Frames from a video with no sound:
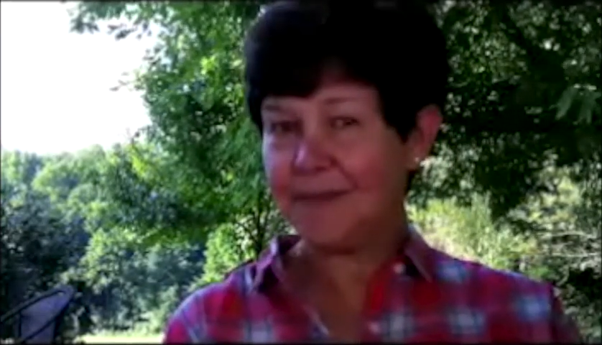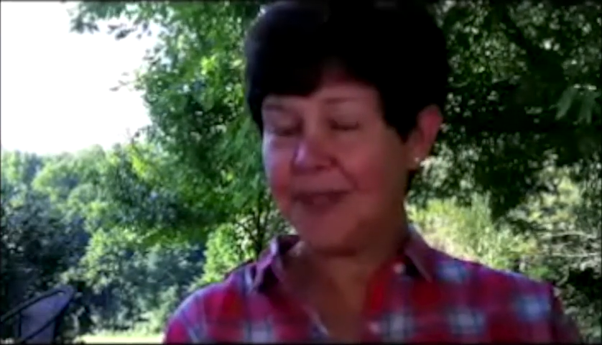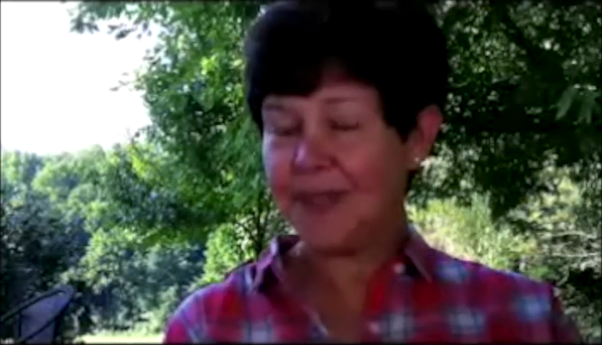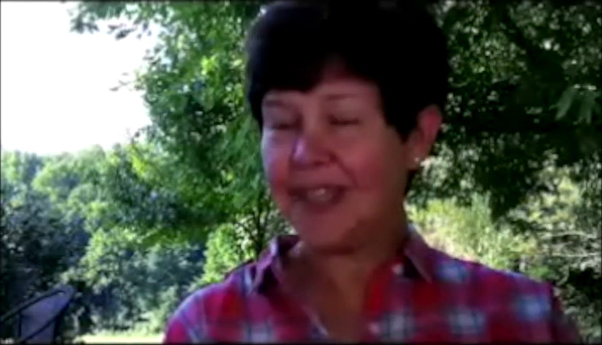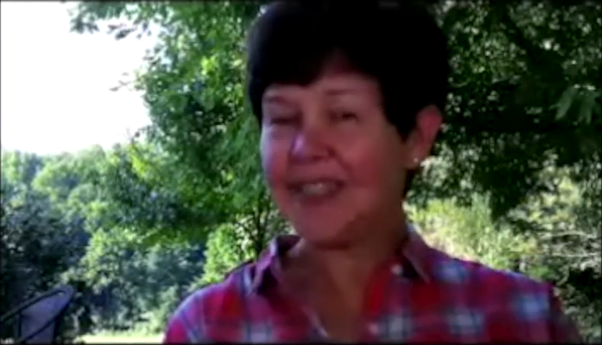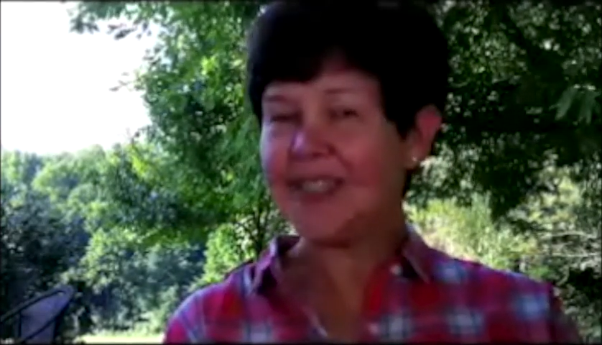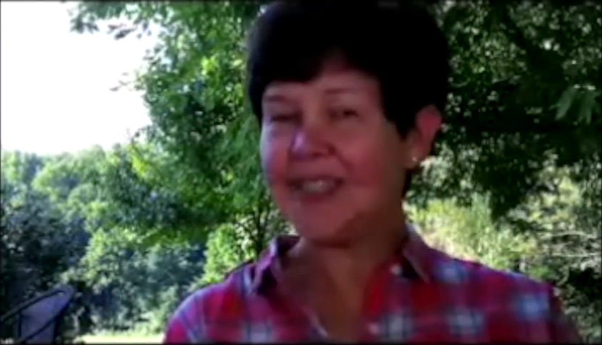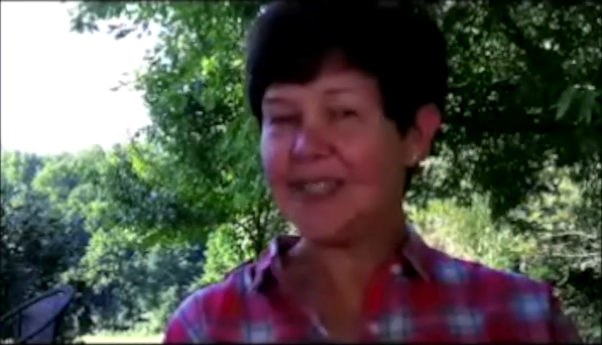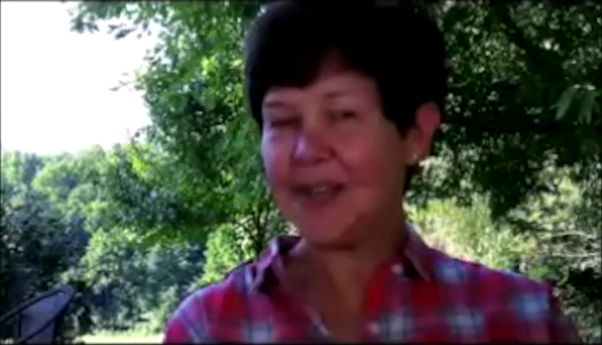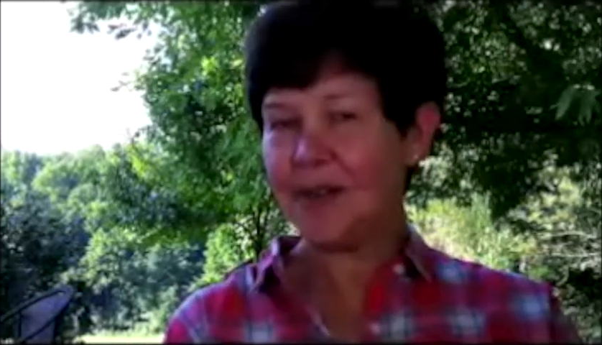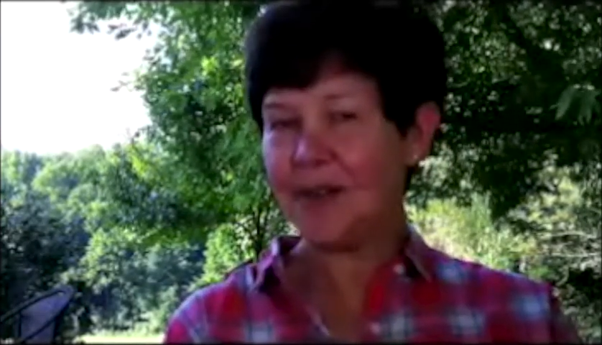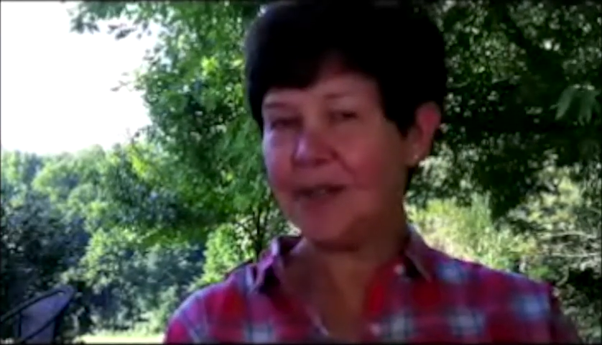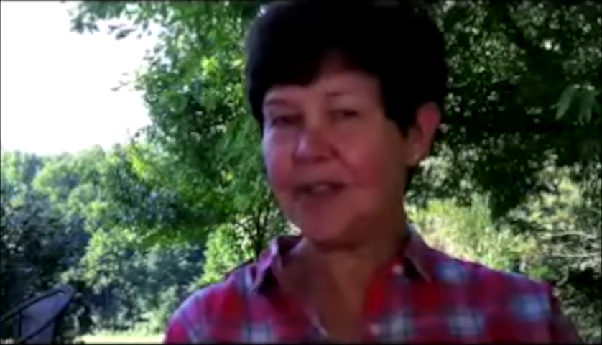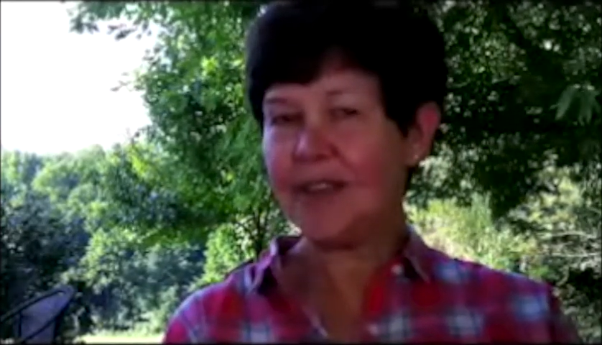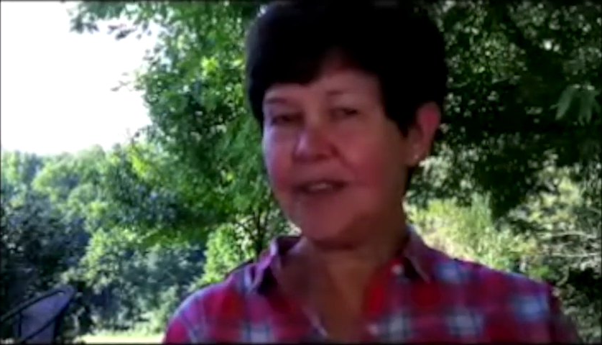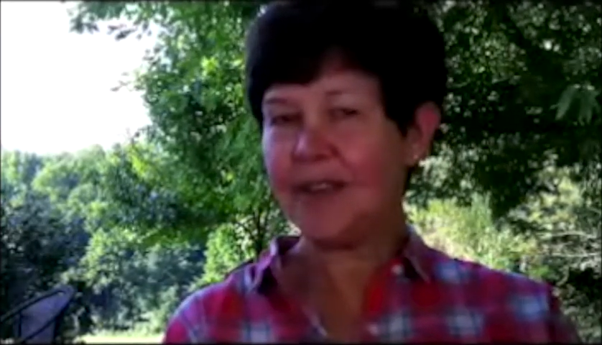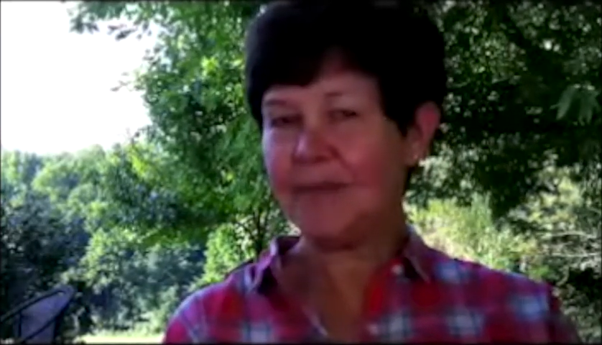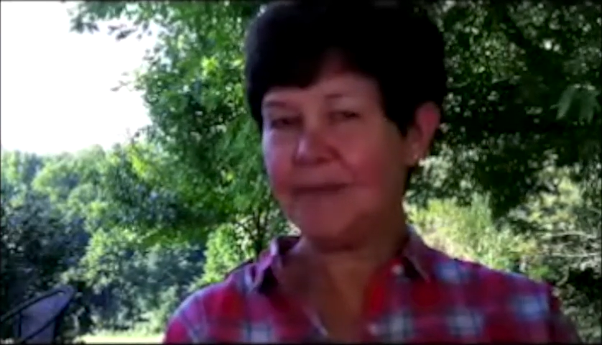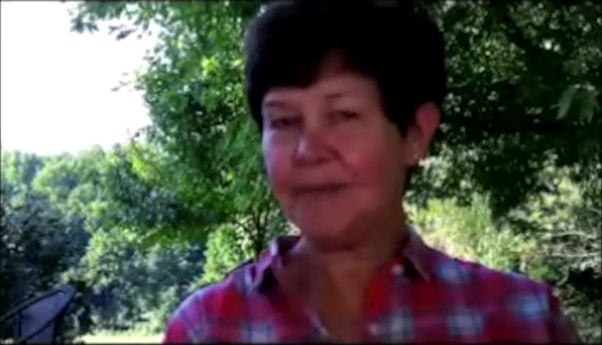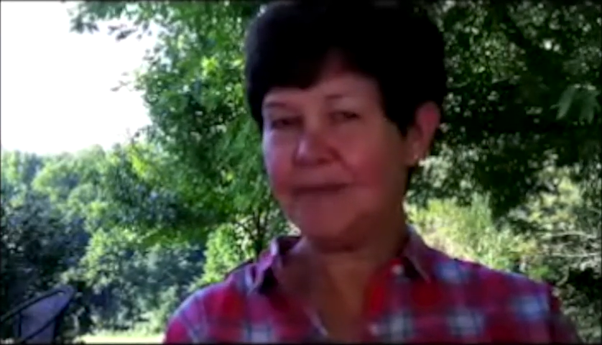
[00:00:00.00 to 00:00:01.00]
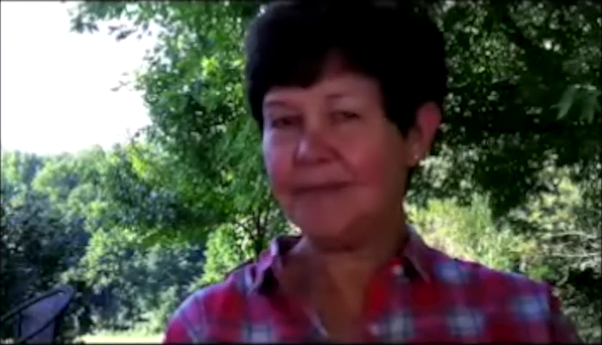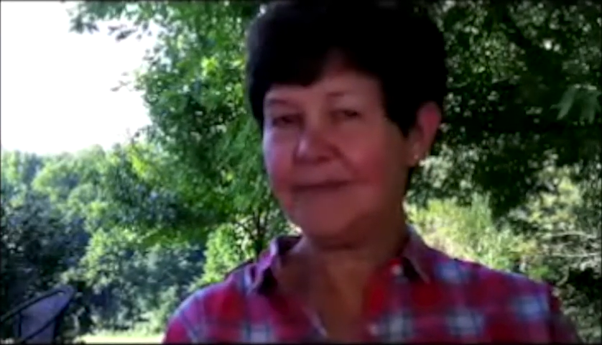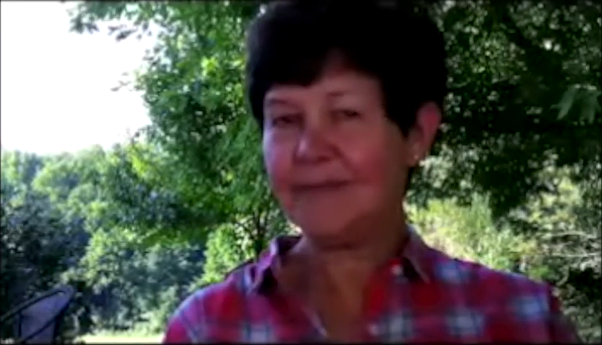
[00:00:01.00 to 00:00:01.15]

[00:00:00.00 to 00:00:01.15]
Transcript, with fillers: and tell them